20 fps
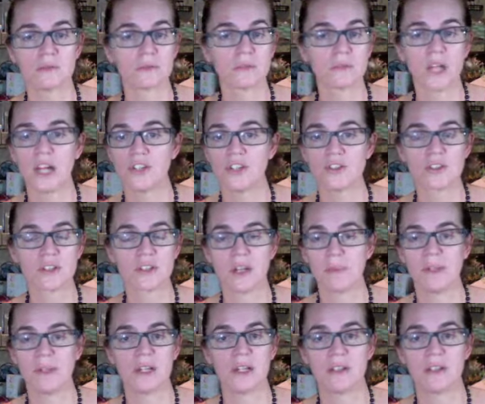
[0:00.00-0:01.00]
I
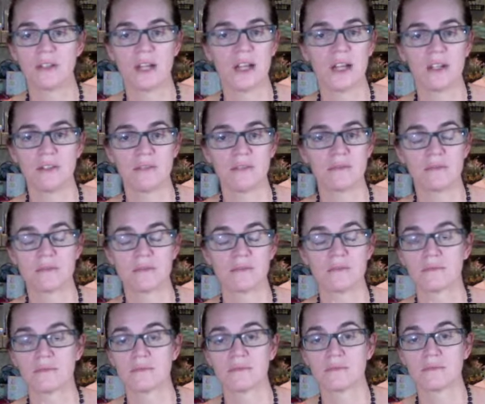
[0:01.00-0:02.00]

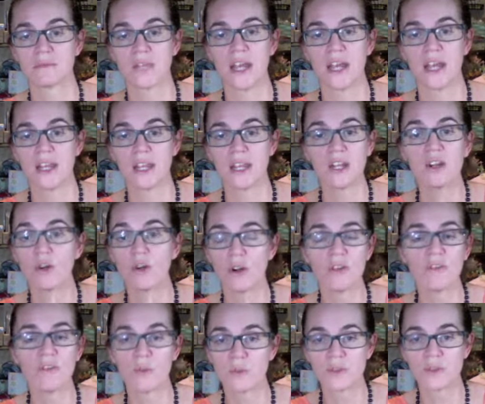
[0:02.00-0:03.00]
didn't know
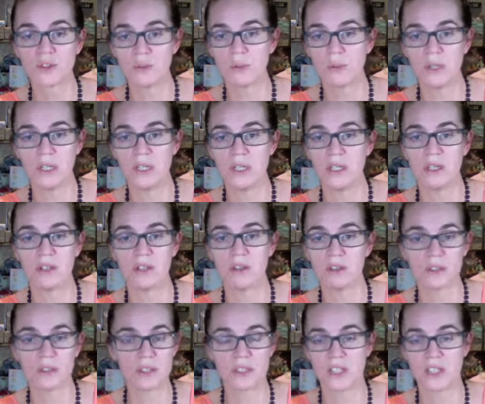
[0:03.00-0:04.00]
if it was going to be
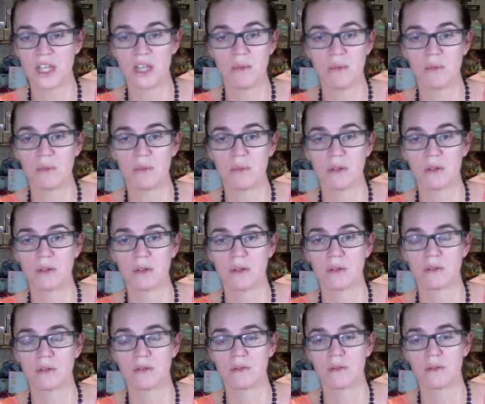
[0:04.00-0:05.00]
the same.
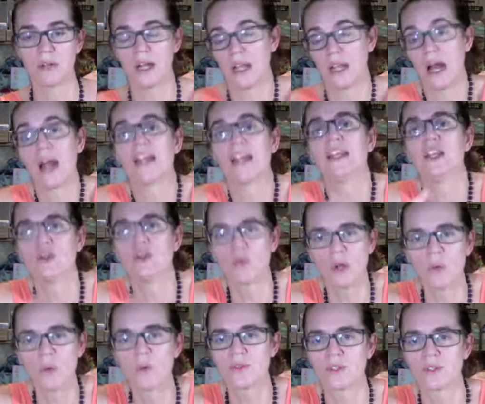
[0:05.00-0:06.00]
I knew
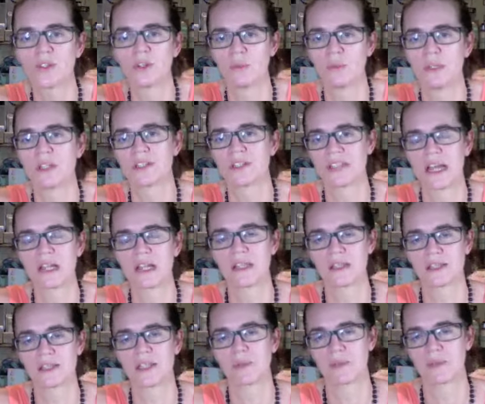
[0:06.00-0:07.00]
it wasn't going to be exactly
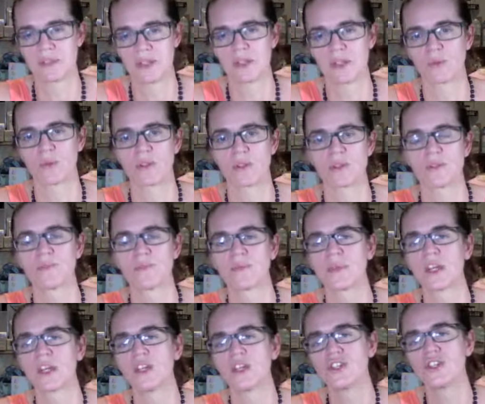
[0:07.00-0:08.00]
the same as the other ones,
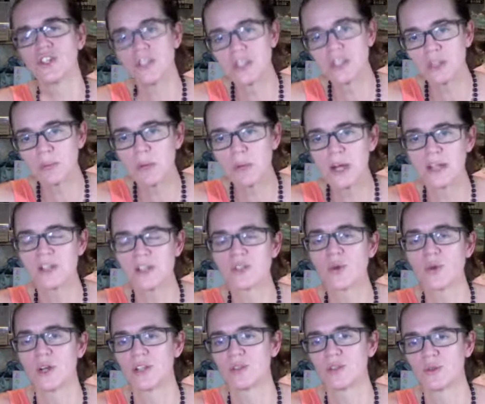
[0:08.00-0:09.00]
and she didn't mind, so
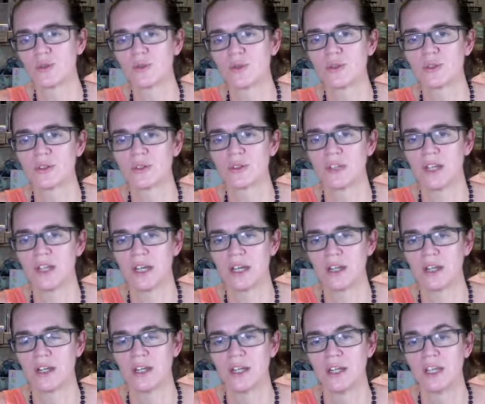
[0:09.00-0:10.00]
I told her that
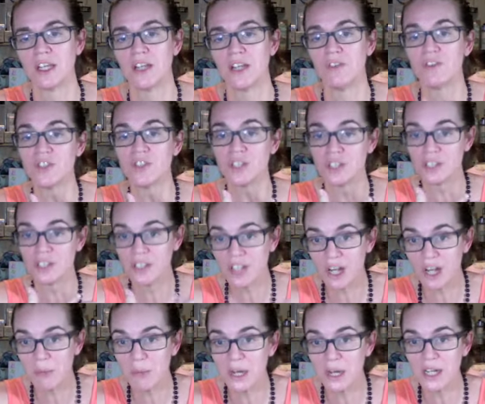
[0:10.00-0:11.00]
if she did
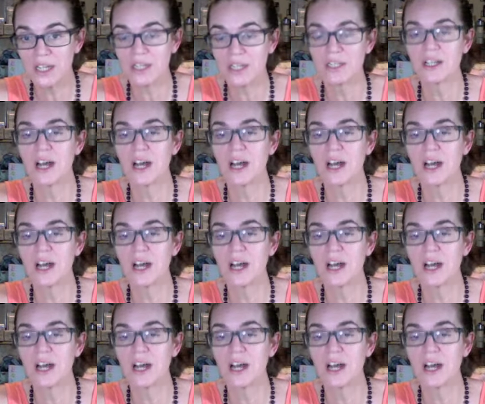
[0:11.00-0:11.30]
not mind,